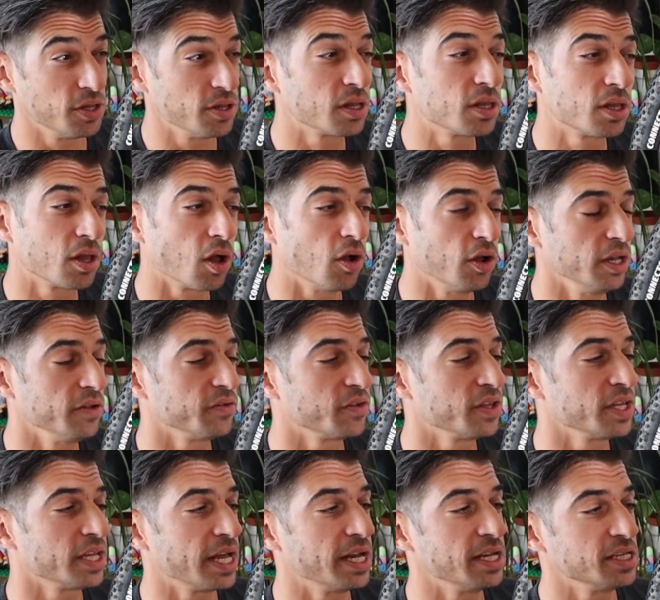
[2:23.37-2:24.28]
You kind of
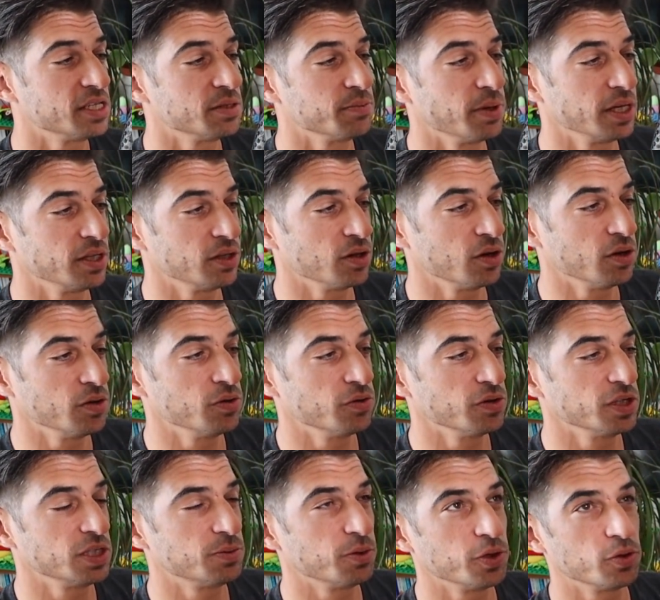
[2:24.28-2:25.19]
can get it to make no
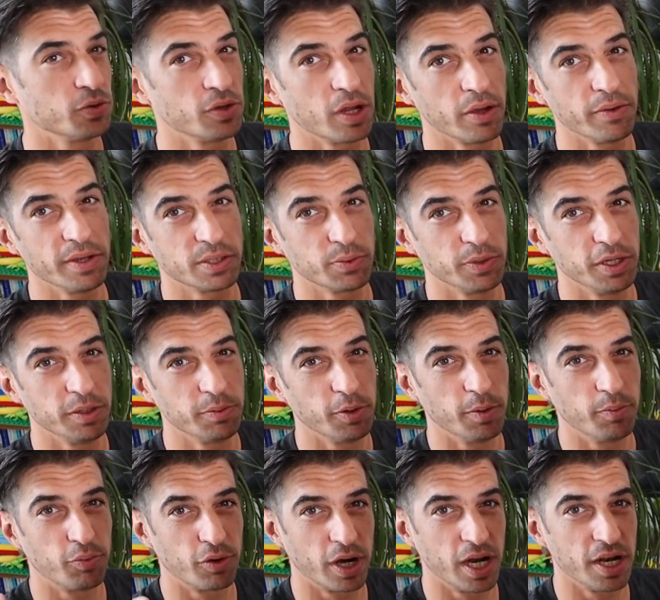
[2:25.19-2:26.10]
noise, but you'll notice when you
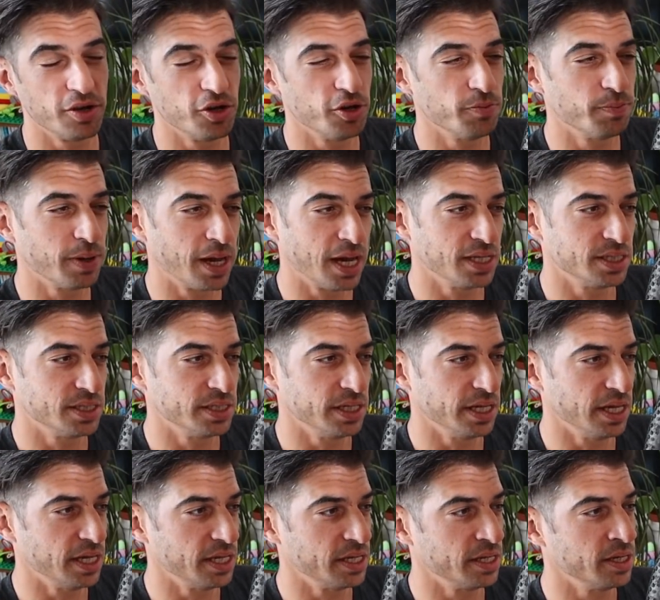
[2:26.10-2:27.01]
put brand new pads
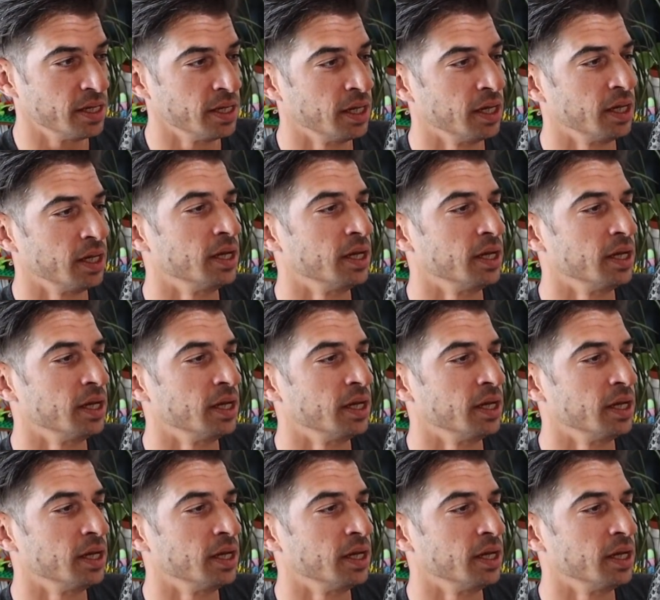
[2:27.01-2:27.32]
in,